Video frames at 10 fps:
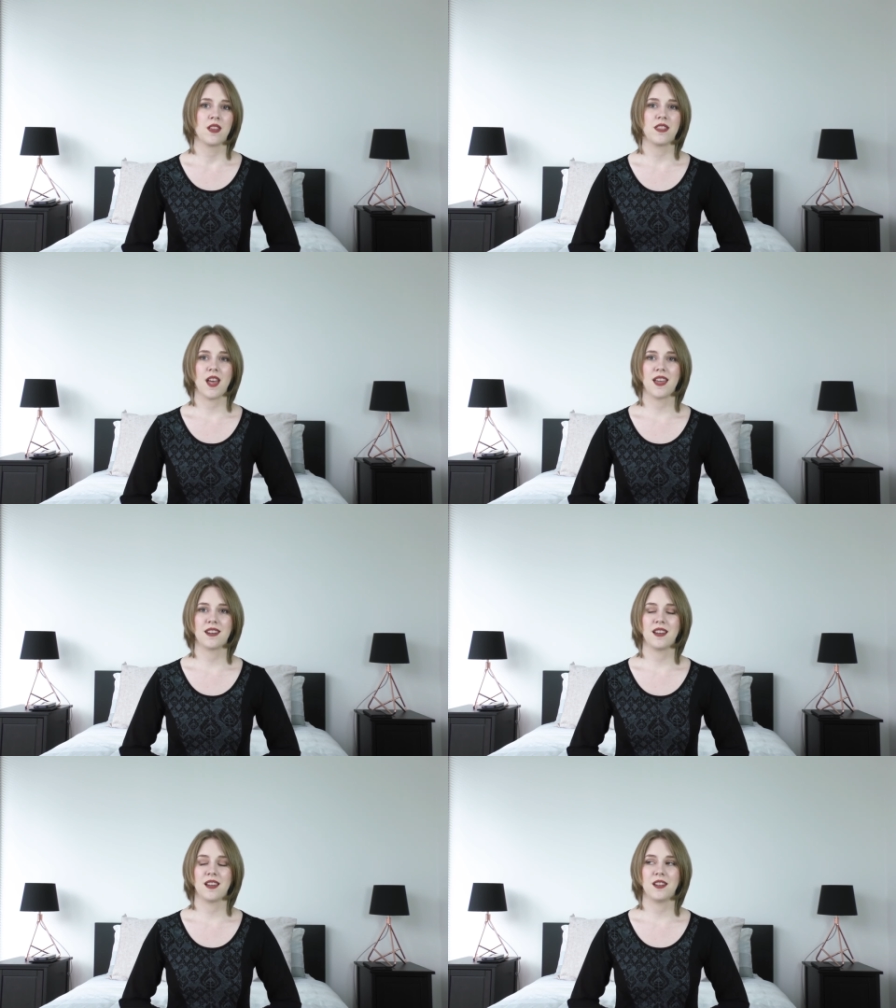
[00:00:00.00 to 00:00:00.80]

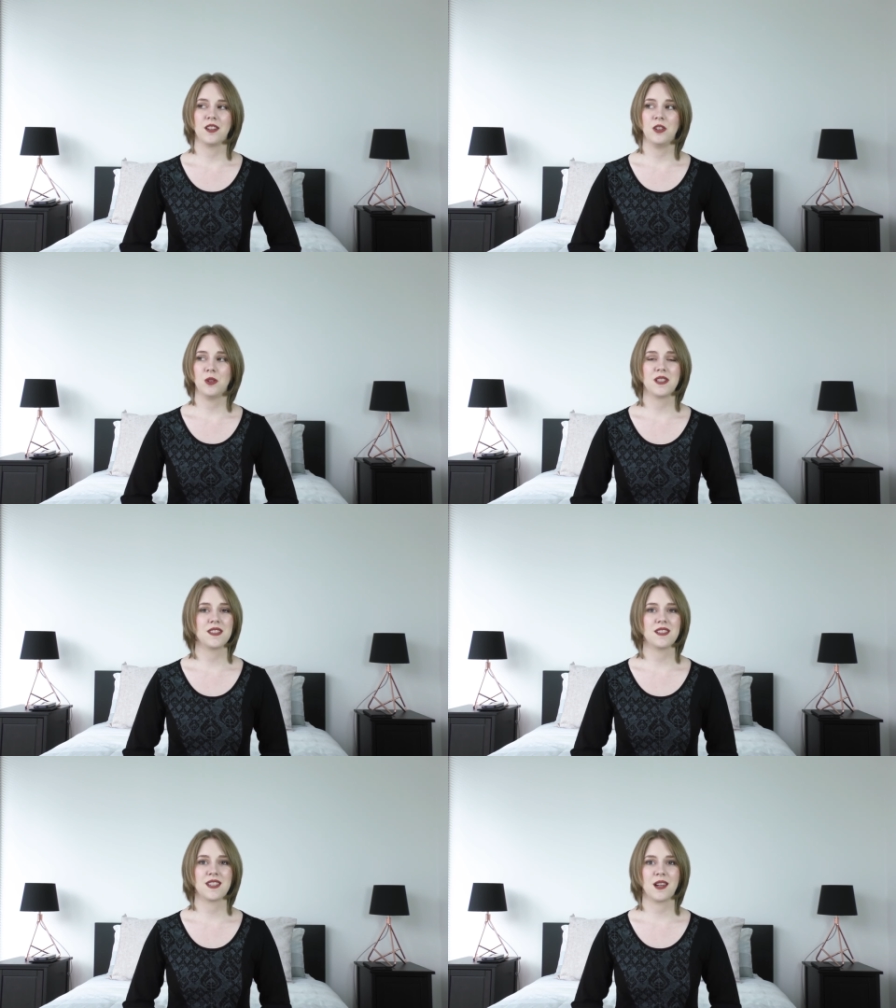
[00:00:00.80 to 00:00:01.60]
then you could
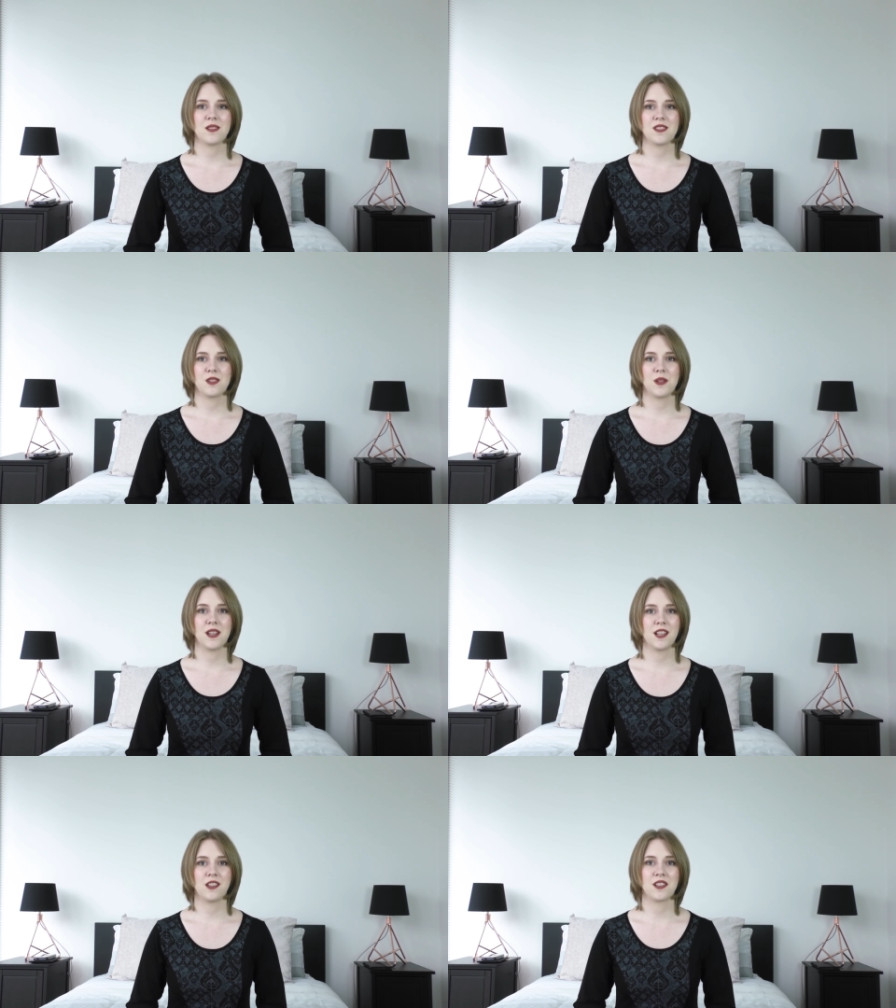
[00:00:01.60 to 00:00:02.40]
sit down to do an
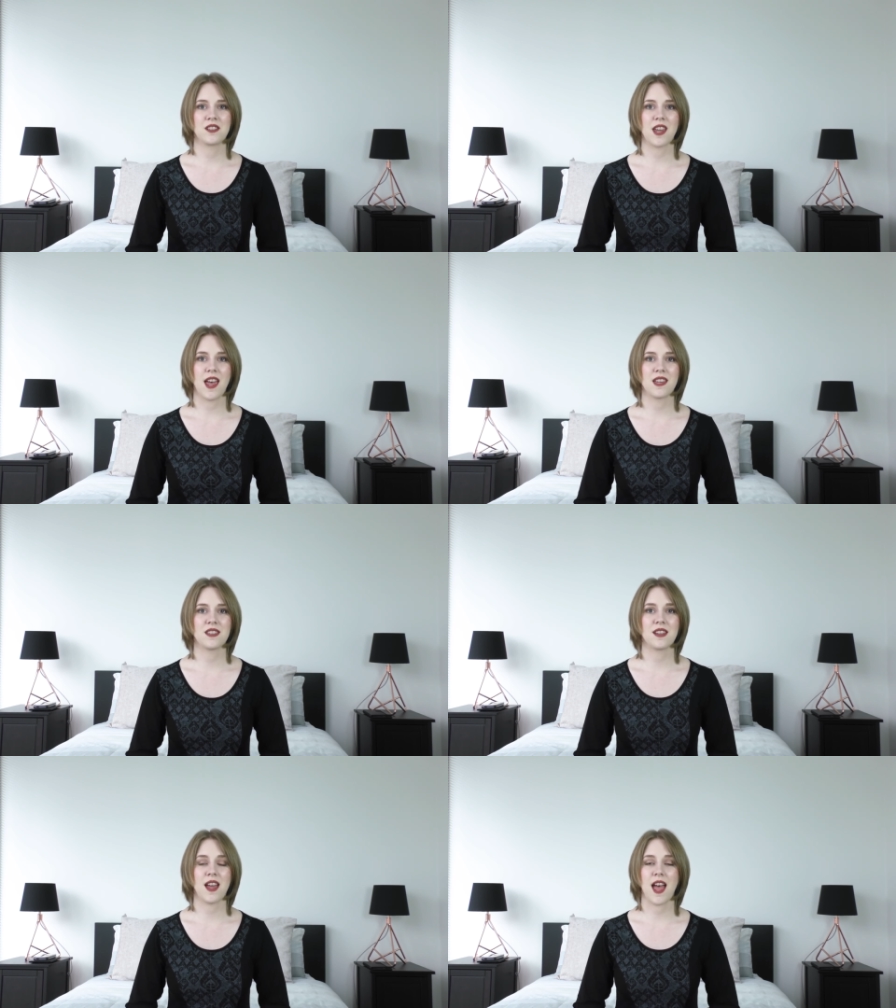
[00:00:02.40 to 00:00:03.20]
English
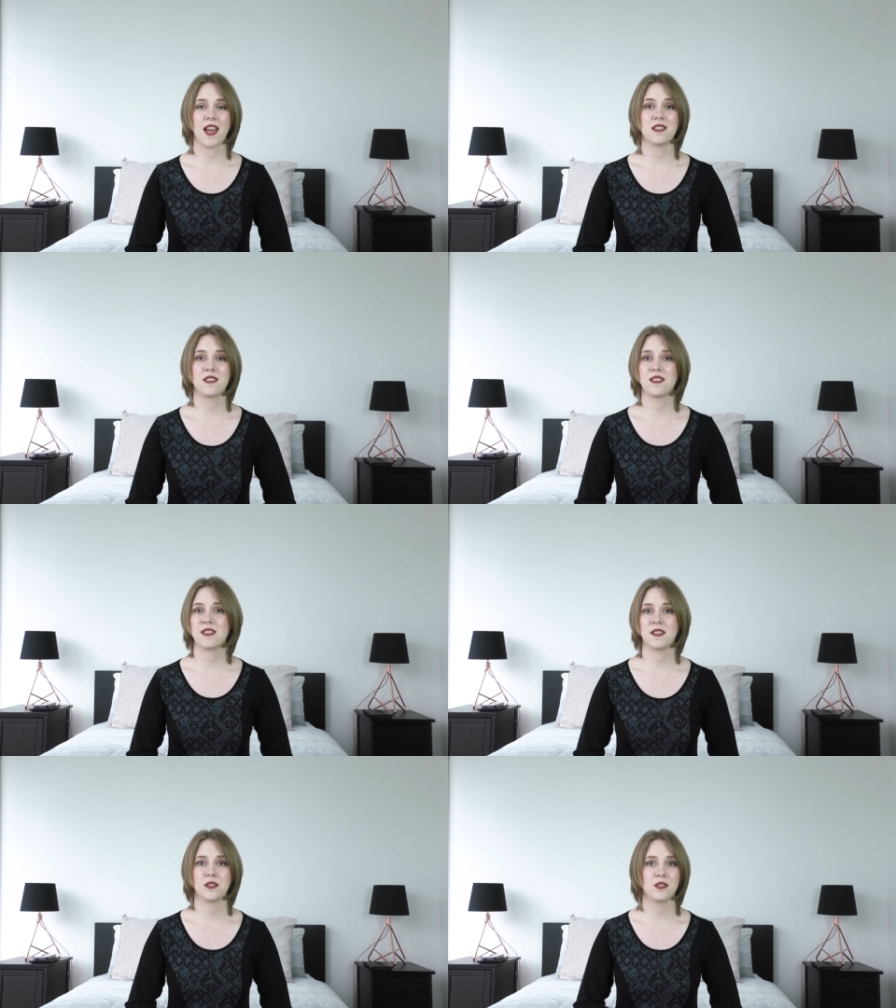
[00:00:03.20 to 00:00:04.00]
test and
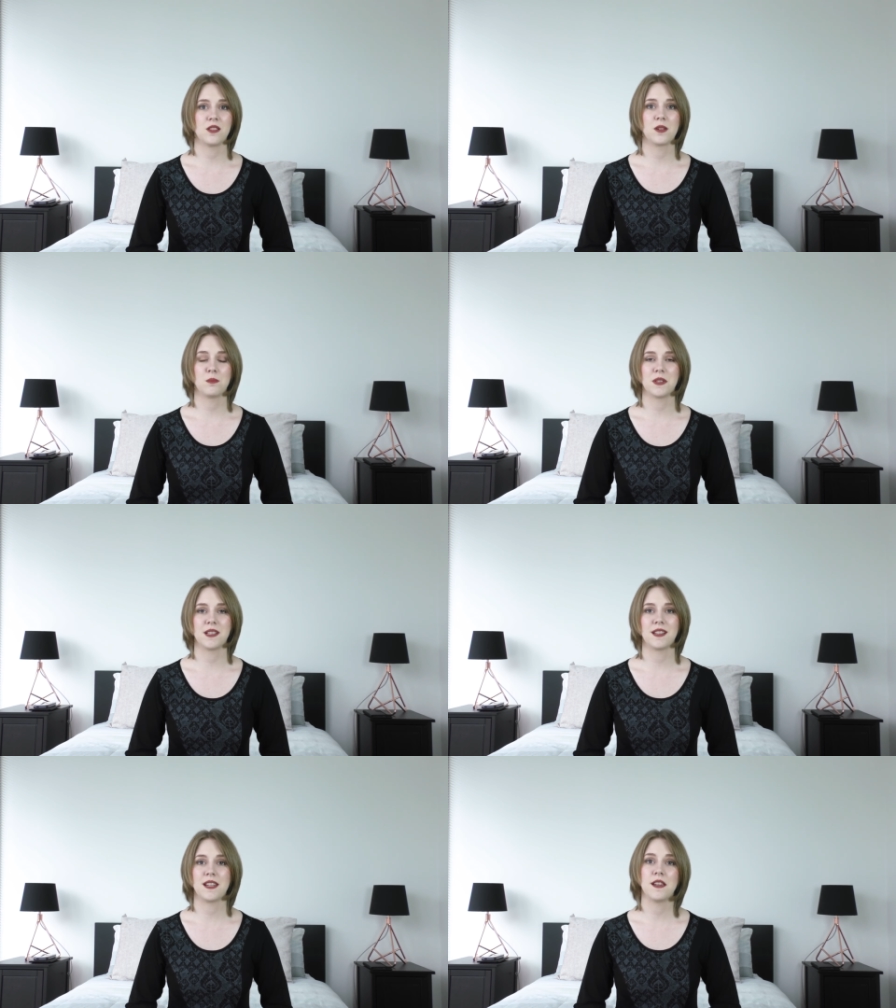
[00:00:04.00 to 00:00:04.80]
still
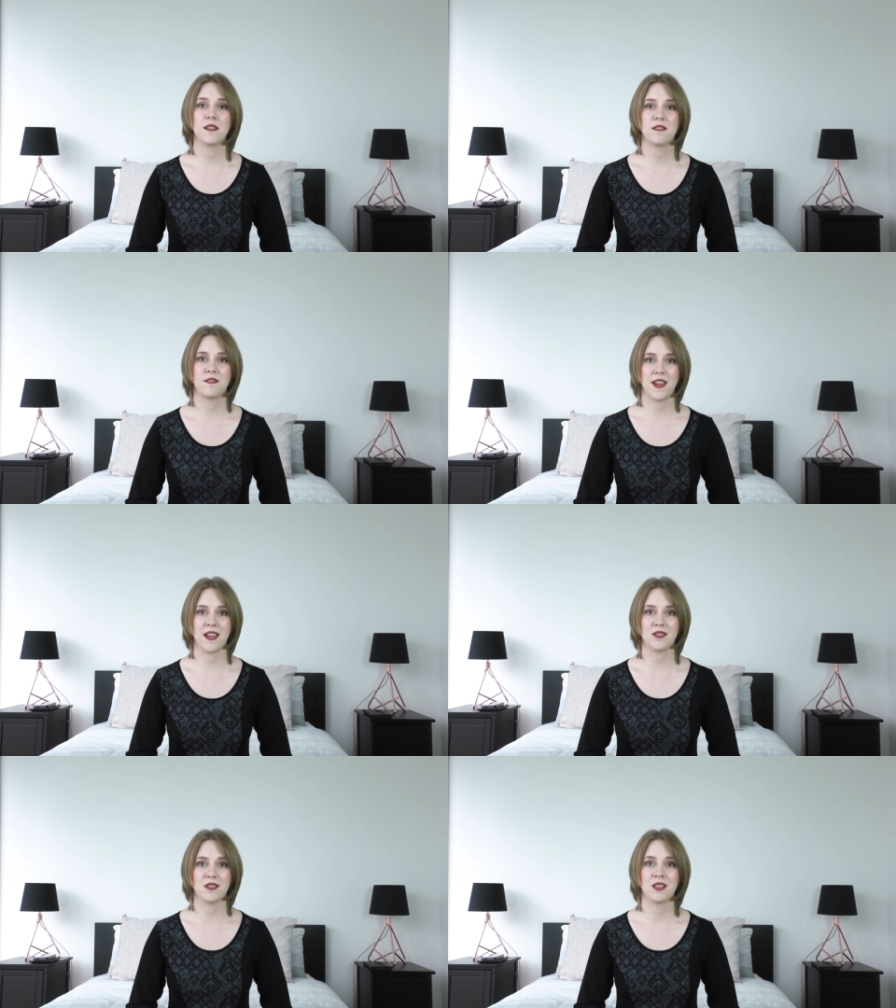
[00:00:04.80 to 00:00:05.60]
completely
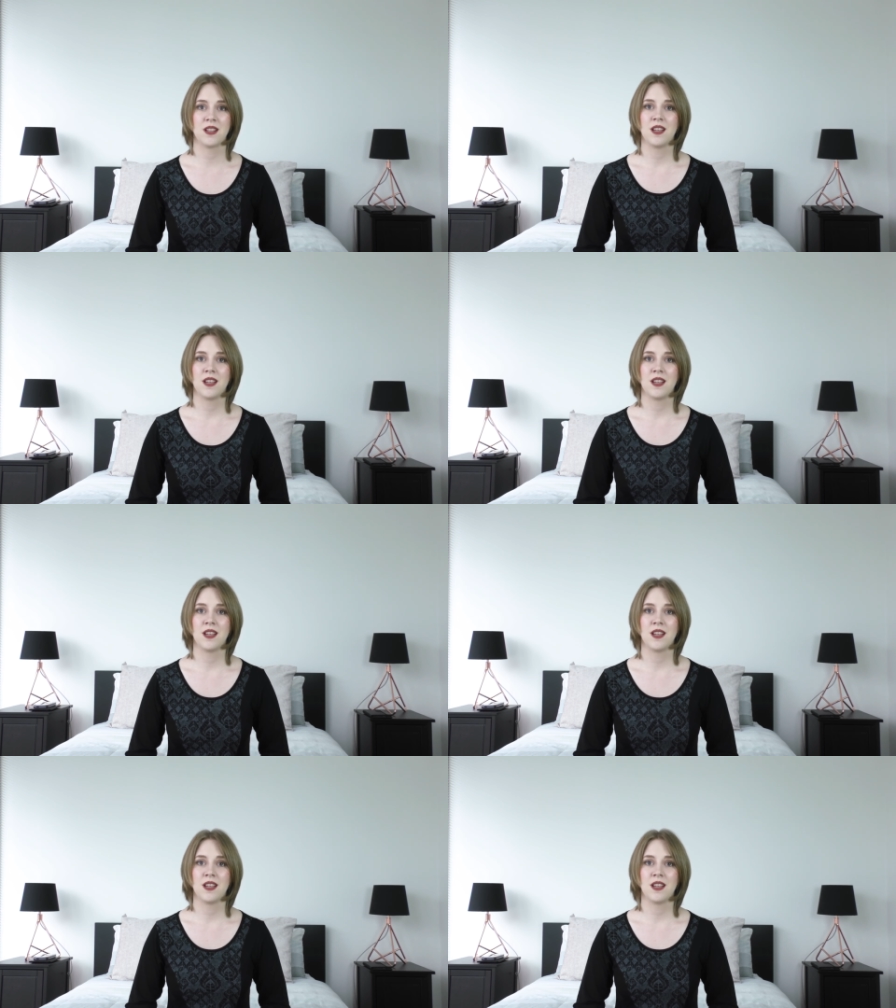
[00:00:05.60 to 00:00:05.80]
fail.